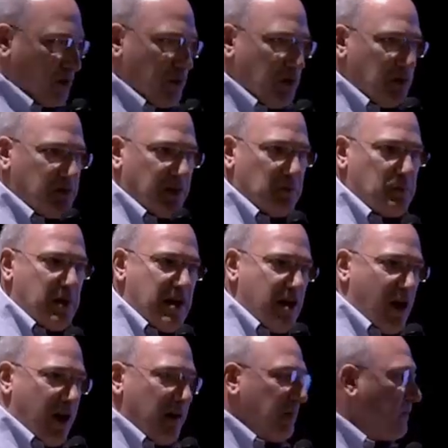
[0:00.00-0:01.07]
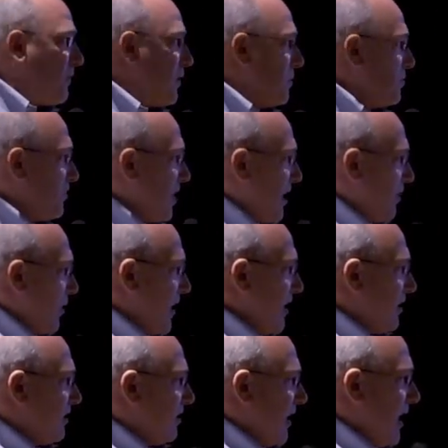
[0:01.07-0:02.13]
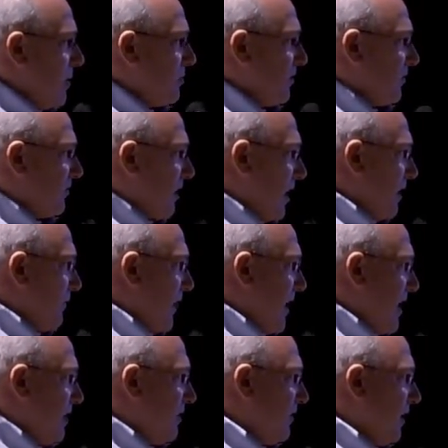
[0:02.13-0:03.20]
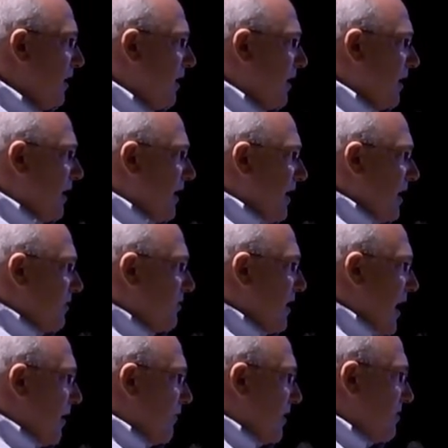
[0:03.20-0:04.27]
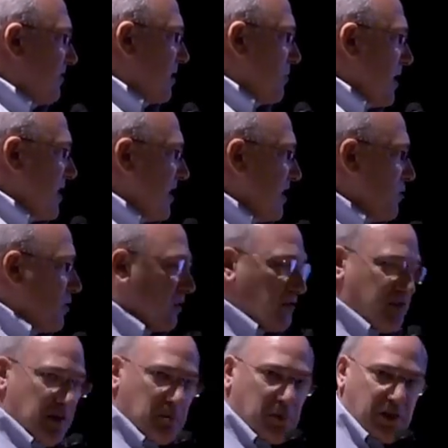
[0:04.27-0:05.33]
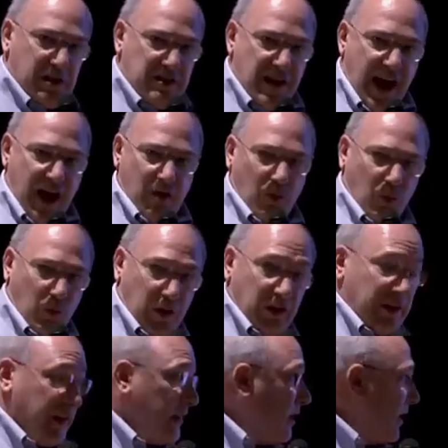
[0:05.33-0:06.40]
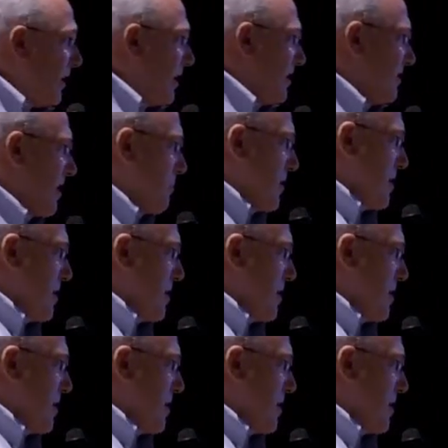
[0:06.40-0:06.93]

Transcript: truths and PR firm generated claims and sleight of hand. It's obvious to me that you are simply not willing to